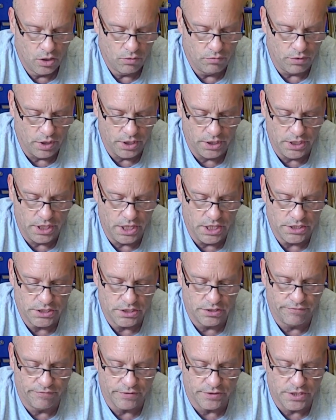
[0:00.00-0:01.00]
Run the engine
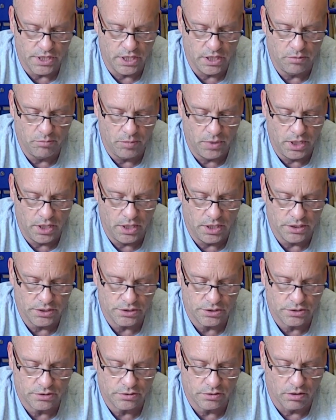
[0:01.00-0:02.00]
for 10
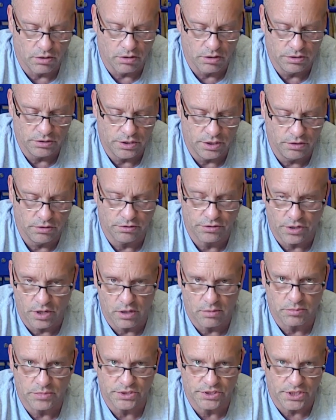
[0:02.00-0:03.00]
minutes or until
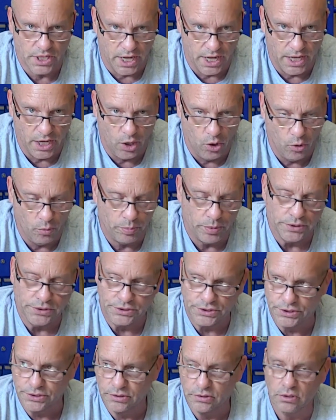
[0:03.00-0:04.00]
thermostat
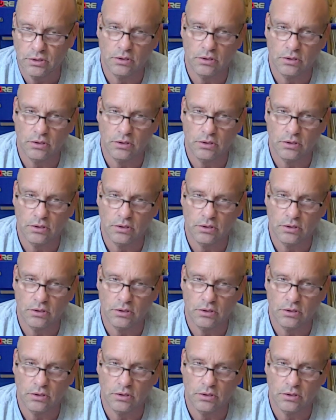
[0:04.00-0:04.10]
opens.